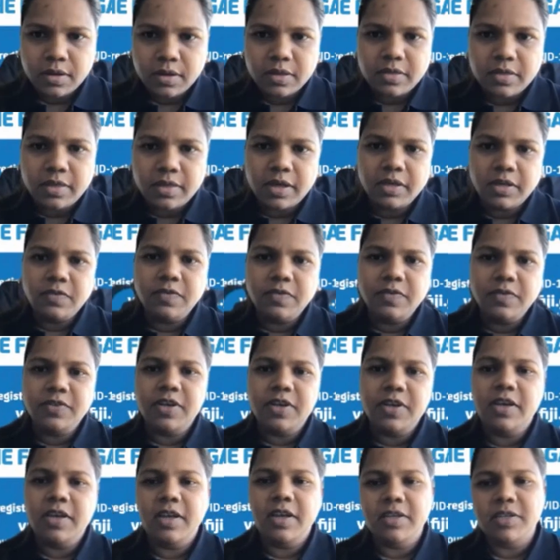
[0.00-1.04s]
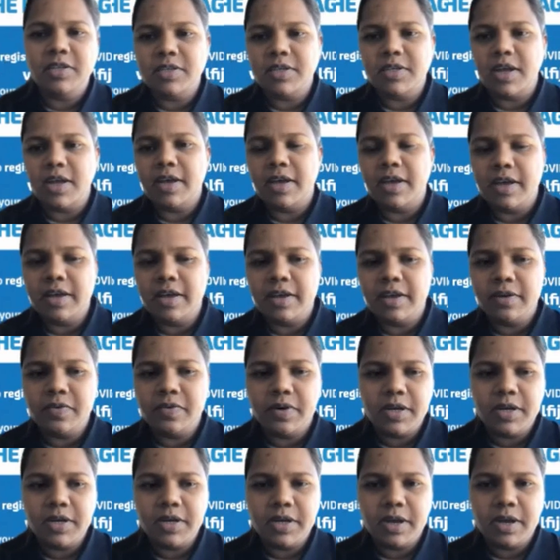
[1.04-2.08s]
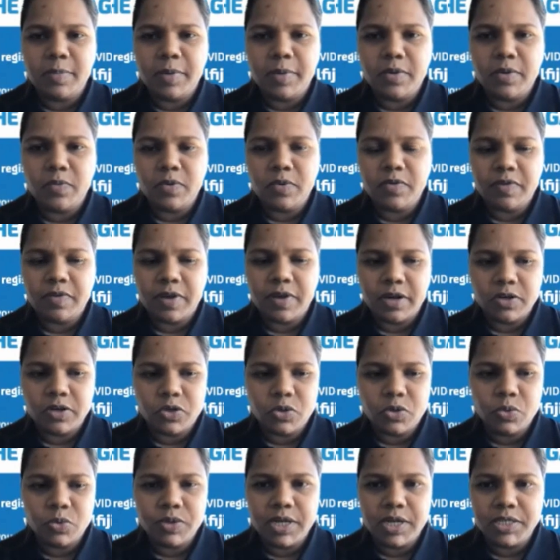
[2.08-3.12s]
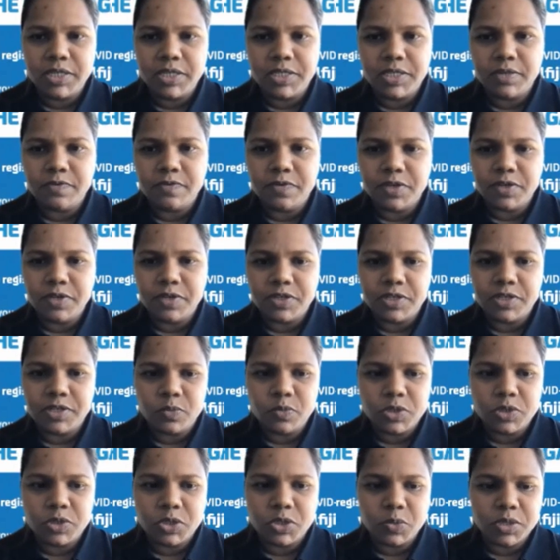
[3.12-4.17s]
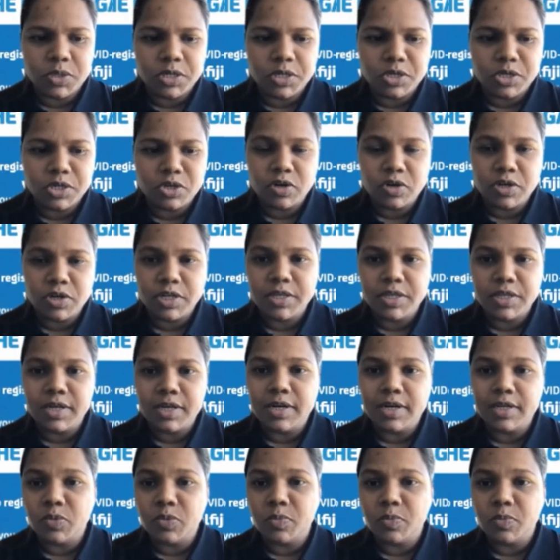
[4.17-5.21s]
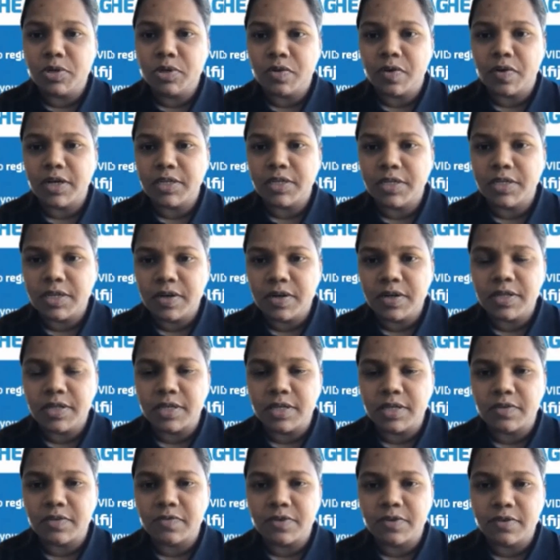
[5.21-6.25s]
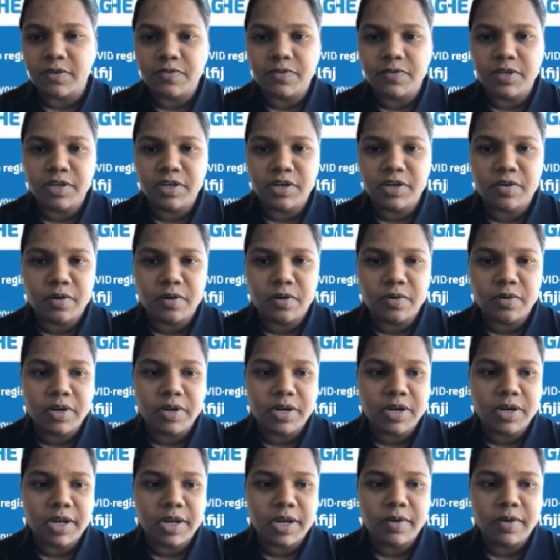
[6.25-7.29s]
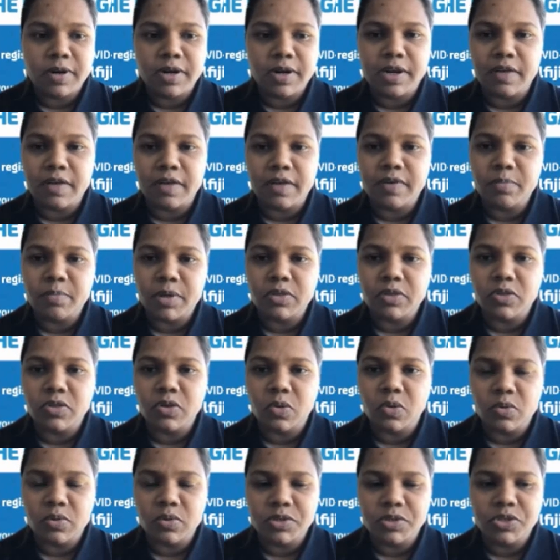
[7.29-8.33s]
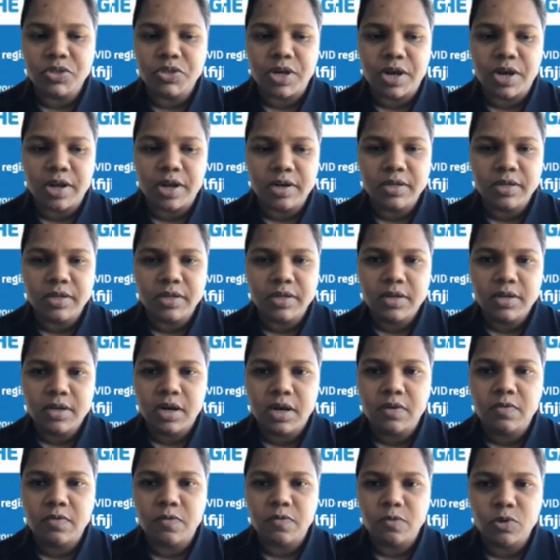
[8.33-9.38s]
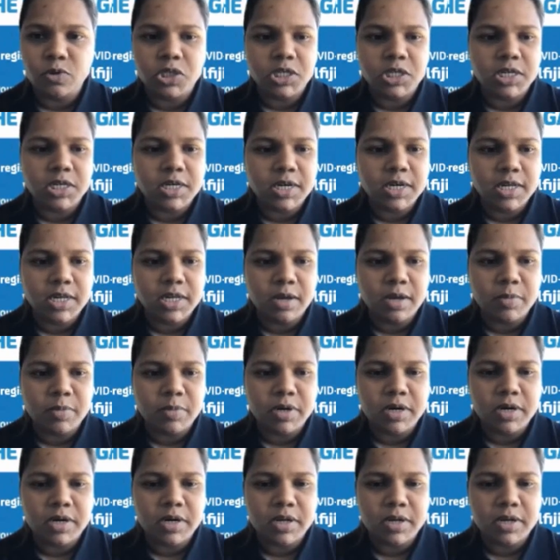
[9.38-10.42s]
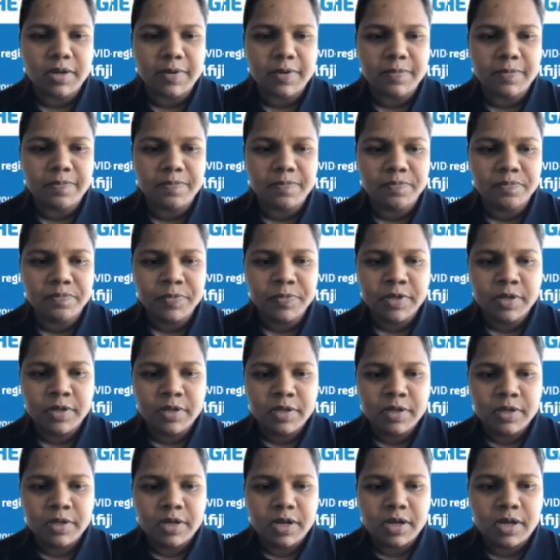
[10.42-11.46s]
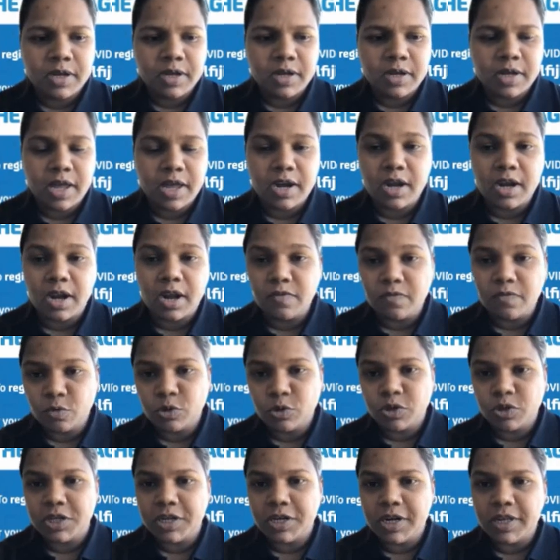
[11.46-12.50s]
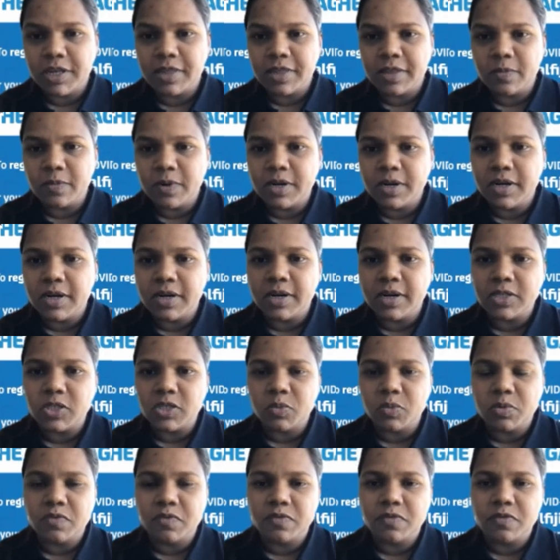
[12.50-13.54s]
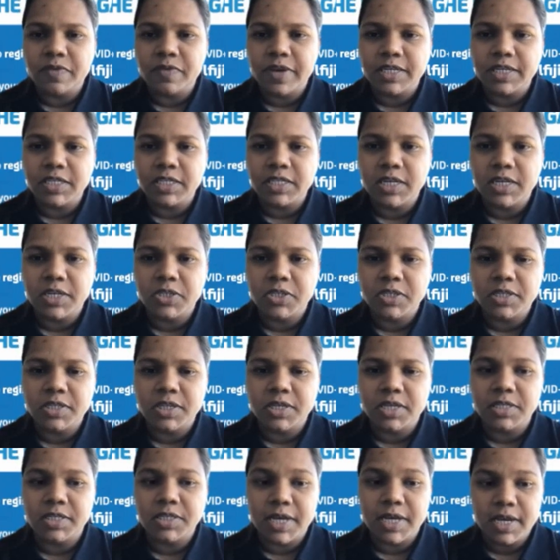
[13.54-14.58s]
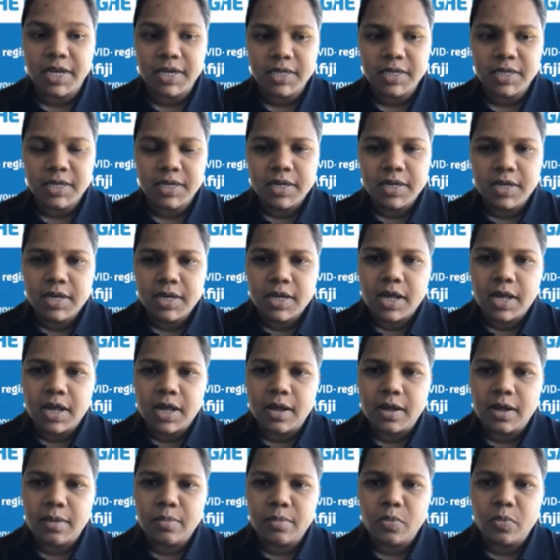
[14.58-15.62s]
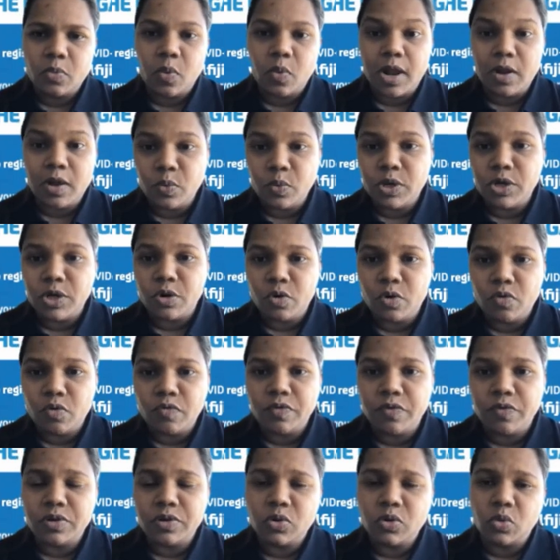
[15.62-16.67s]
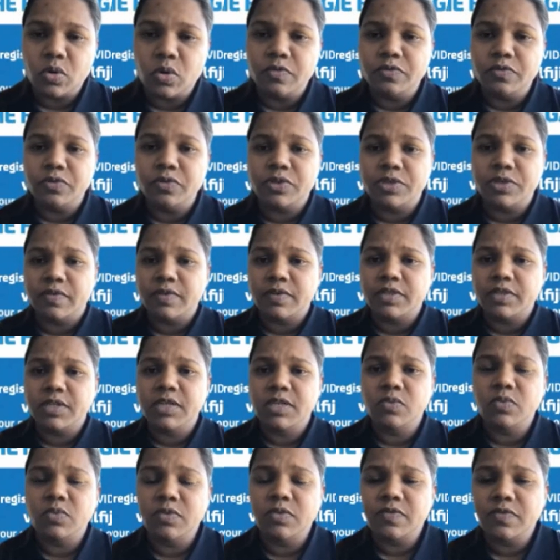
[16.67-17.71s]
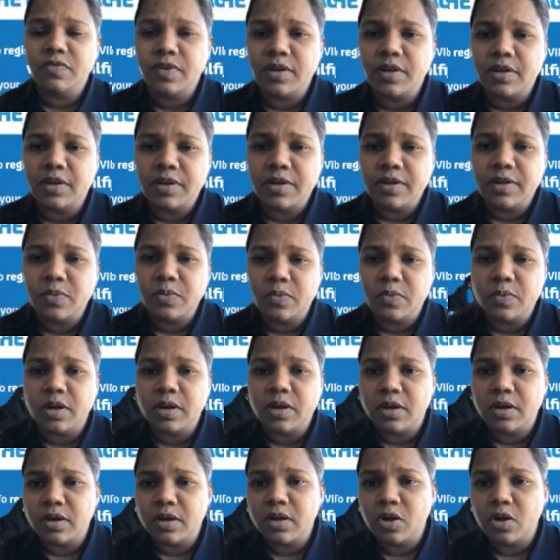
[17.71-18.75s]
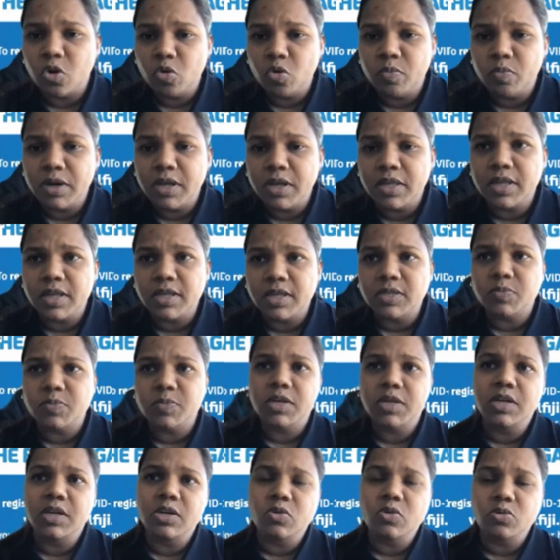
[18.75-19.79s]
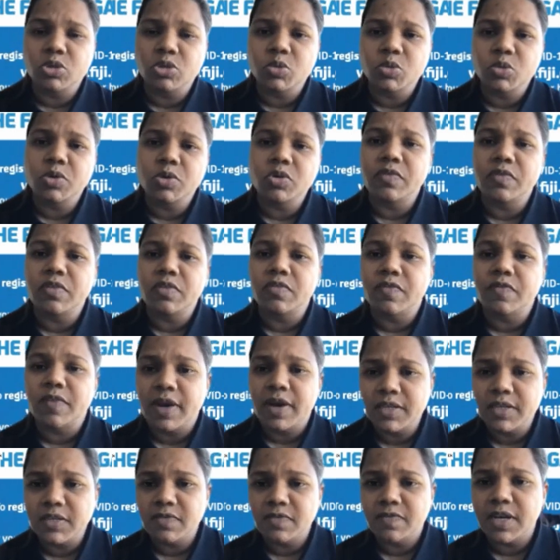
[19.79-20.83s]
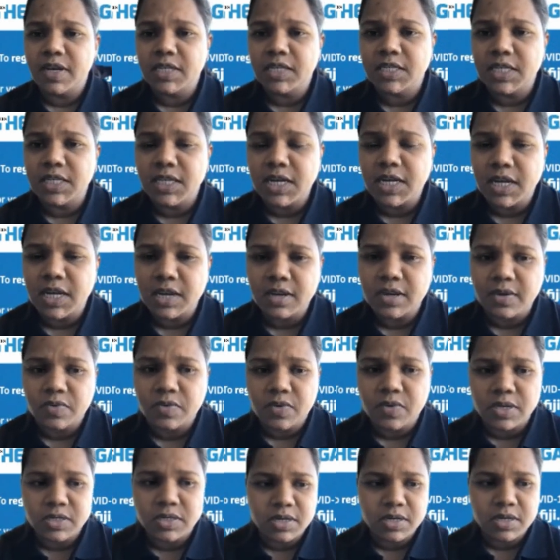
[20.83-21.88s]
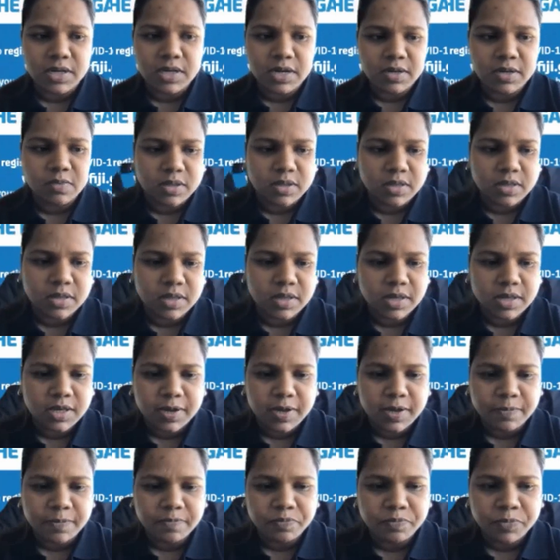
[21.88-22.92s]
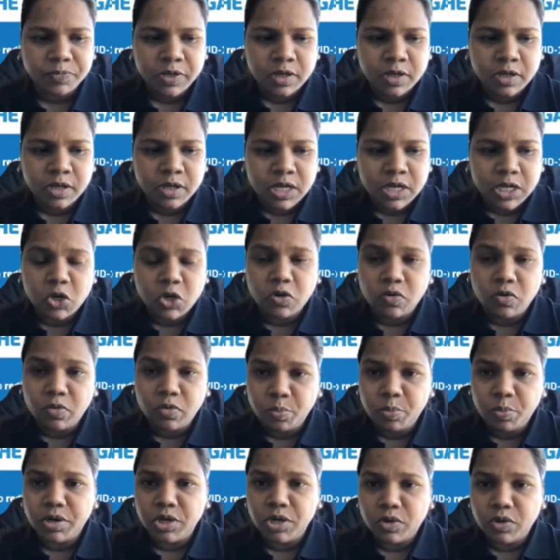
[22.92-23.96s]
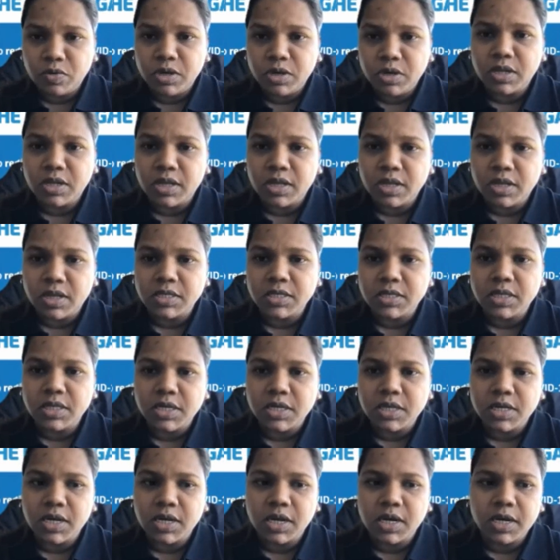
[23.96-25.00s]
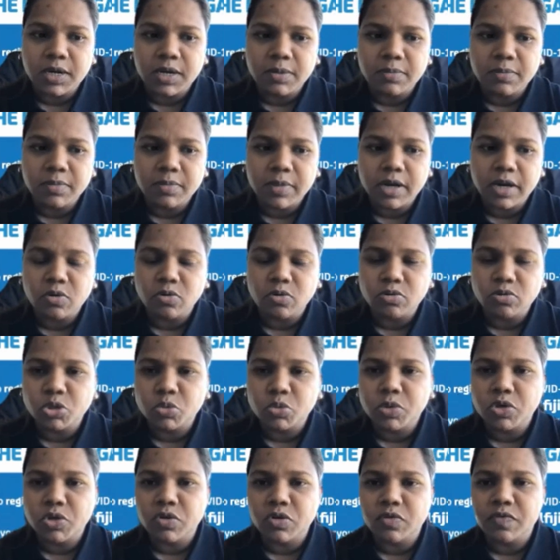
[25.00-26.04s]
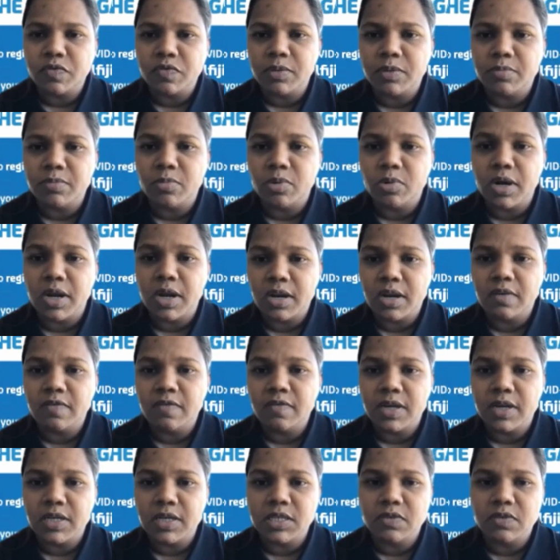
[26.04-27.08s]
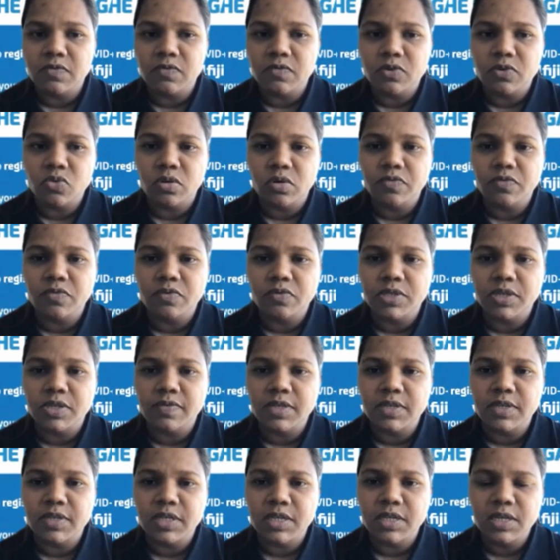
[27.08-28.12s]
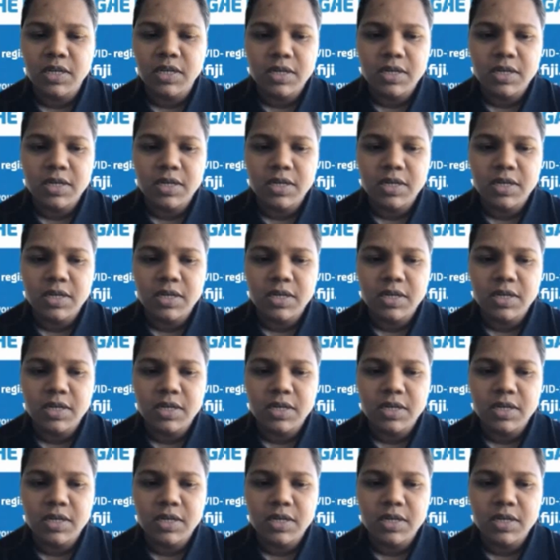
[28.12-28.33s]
Thanks, Vijay. Yes, I agree. I mean, we've had 2 deaths in Fiji, which were not in the eligible criteria. That's a 15-year-old and now an 11-month-old child, unfortunately. I mean, and unfortunately, they weren't eligible for vaccinations as yet. While we know for the 12 to 17, we've globally, there's been endorsement of the Pfizer vaccine, and recently with the European Union, there's the endorsement of the Moderna vaccine for 12 to 17.